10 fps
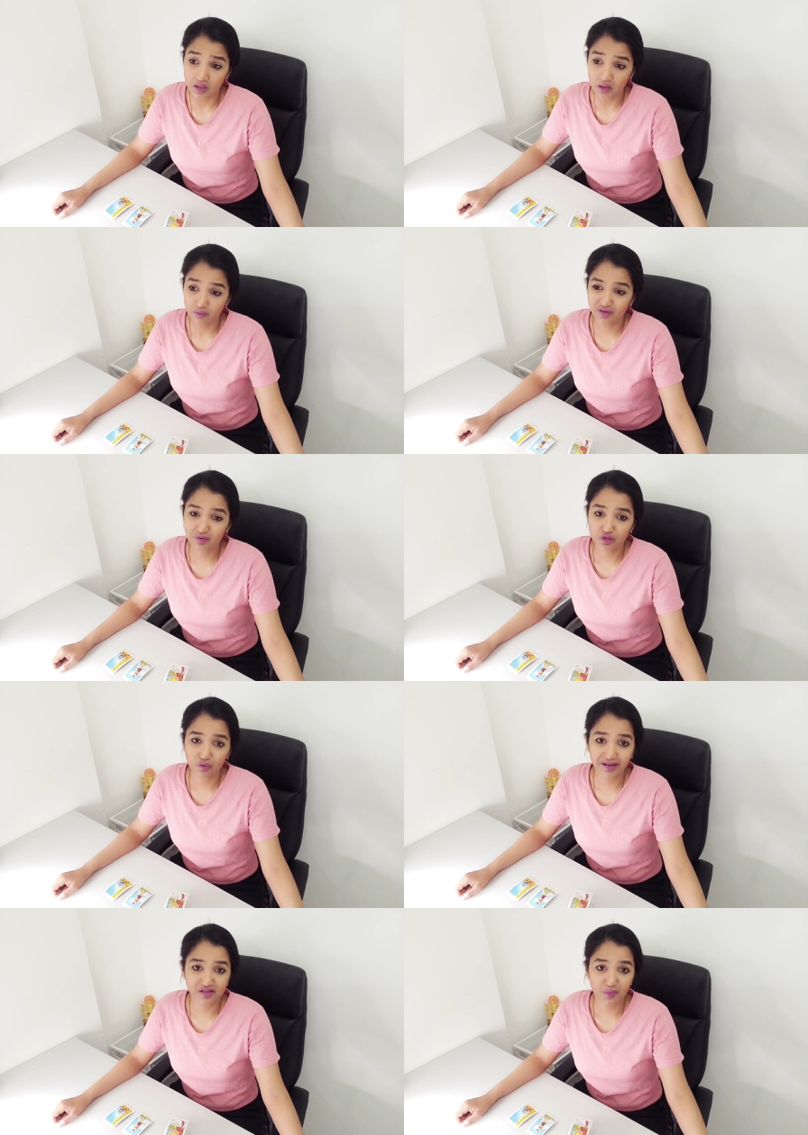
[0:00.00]
People
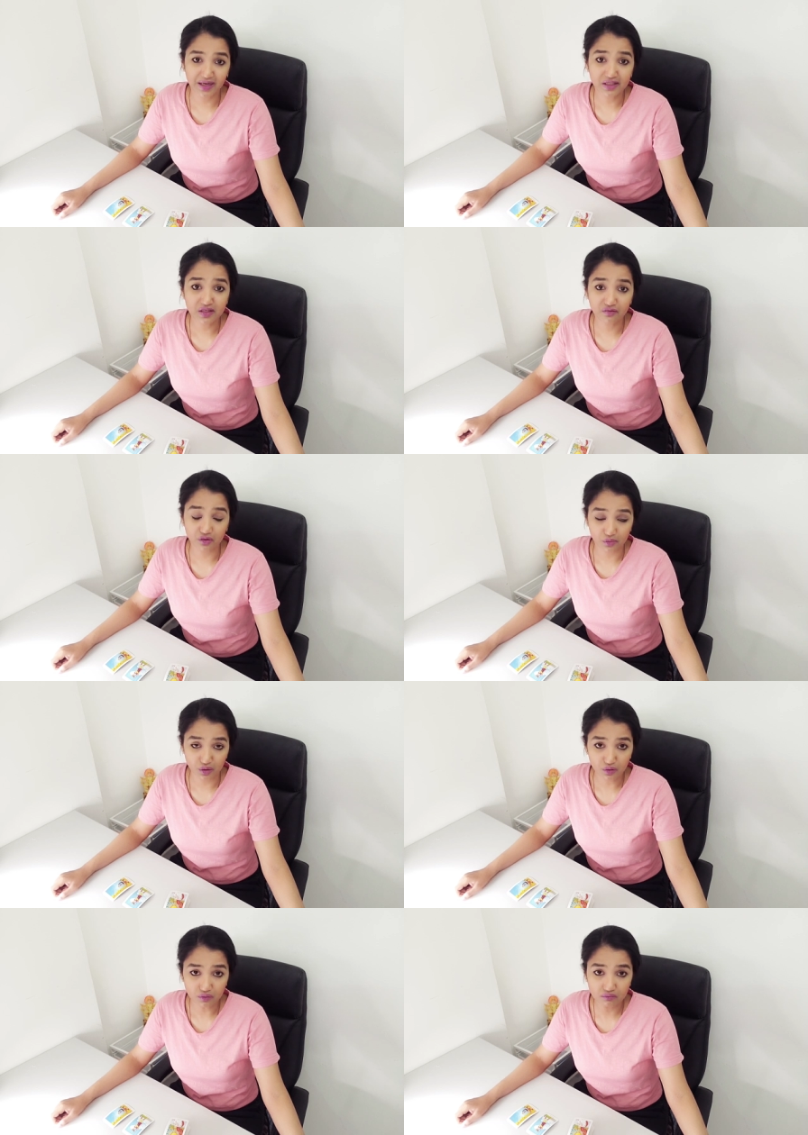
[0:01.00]
don't expect it from
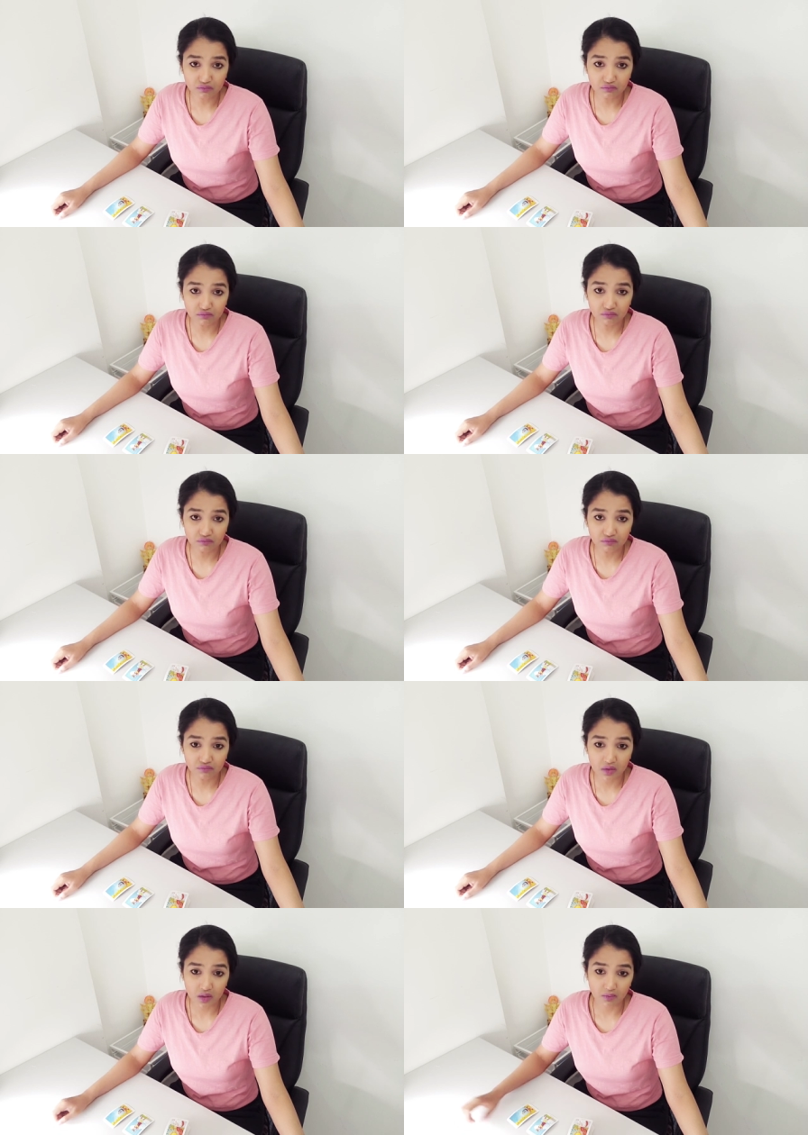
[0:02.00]
you,
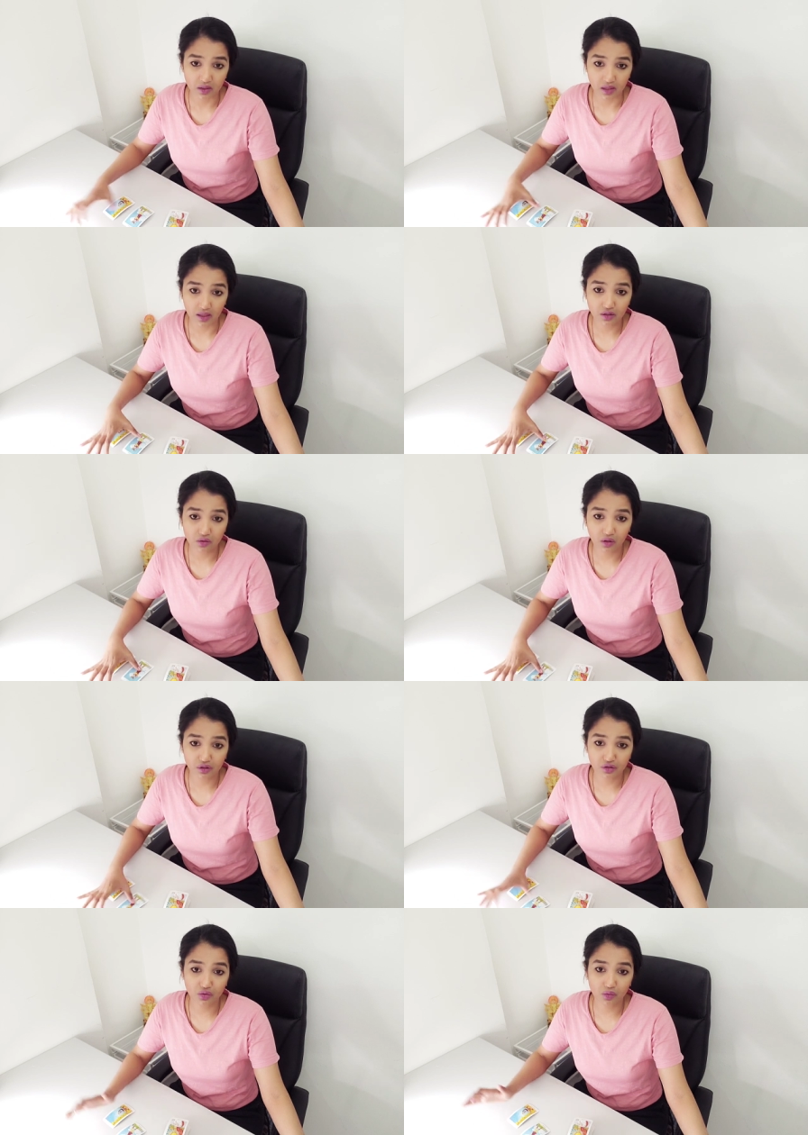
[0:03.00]
but then you got
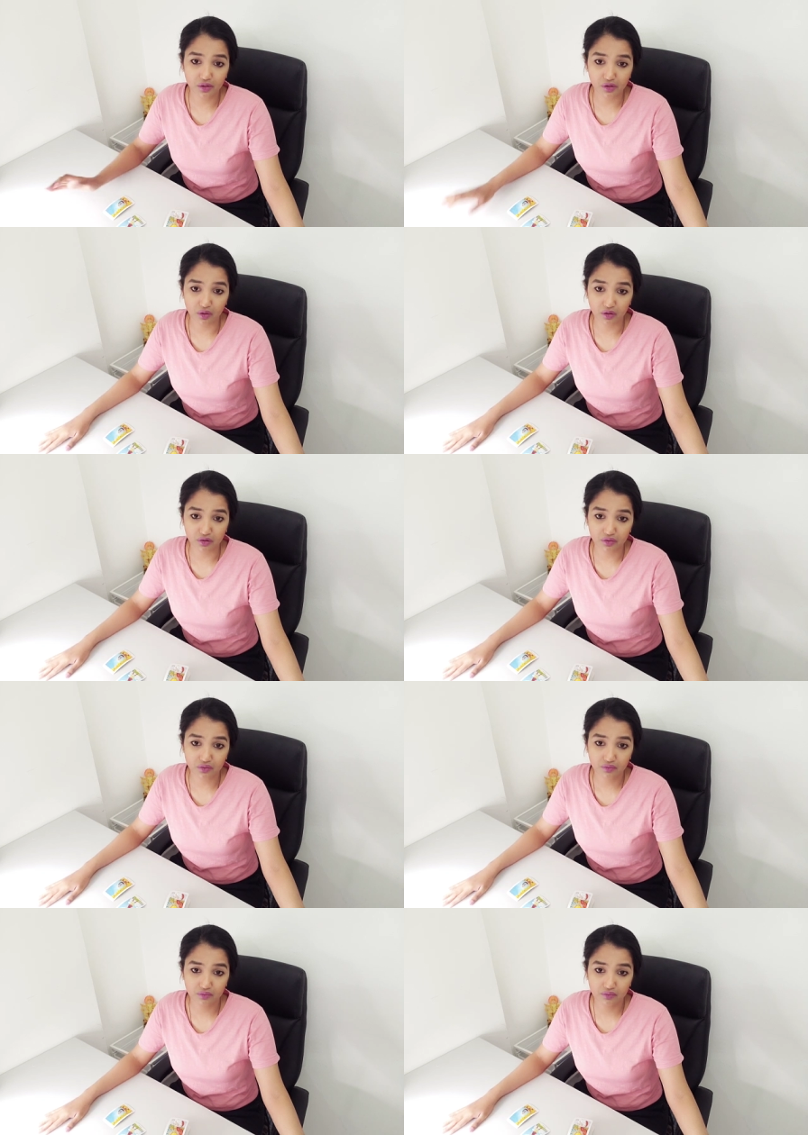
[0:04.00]
to do what you got to do.
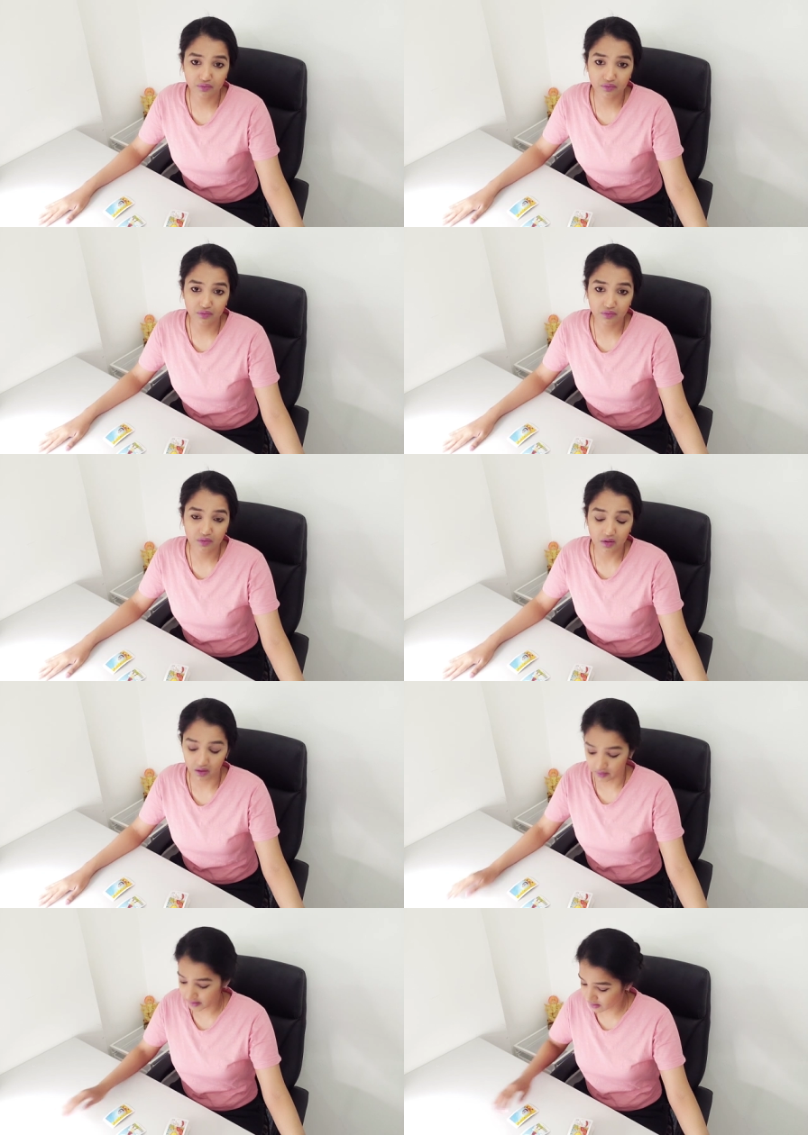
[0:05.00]
All
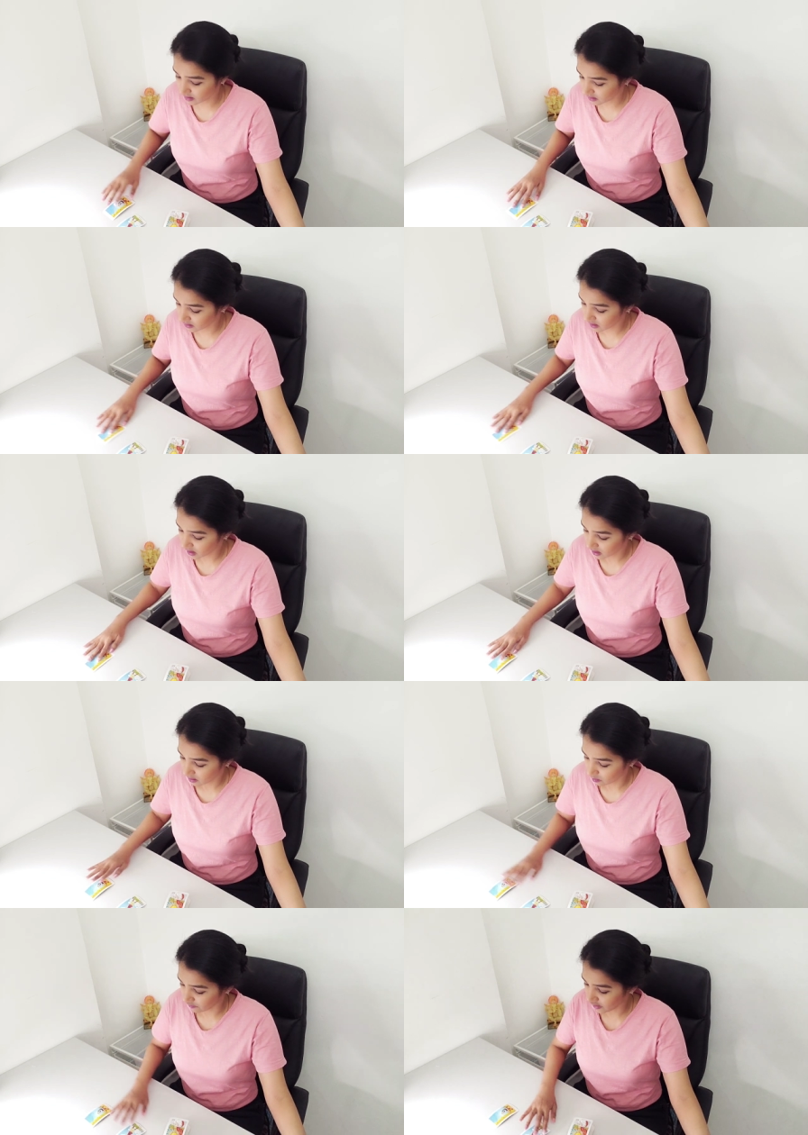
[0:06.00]
right,
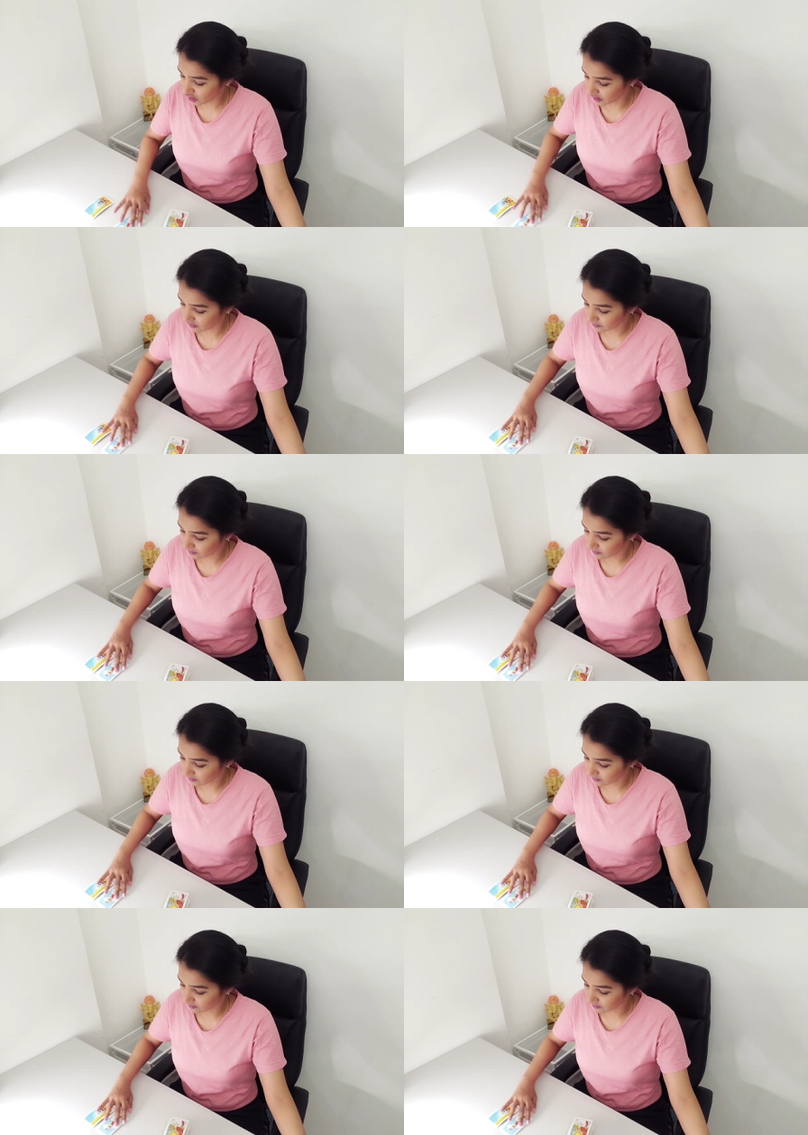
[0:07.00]
moving on.